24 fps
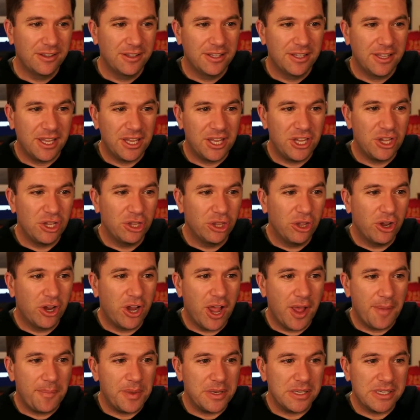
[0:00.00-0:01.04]
Like you look
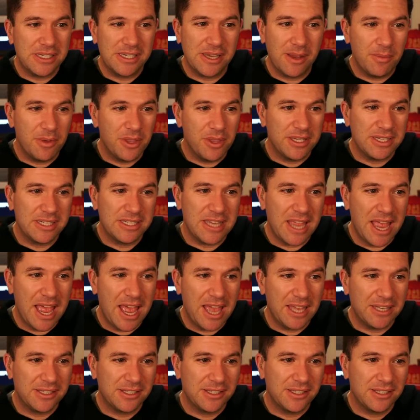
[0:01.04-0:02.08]
up and some of the
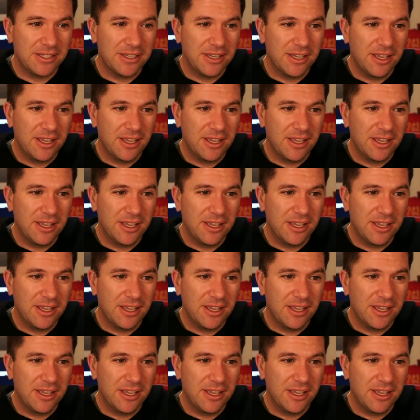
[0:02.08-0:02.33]
stats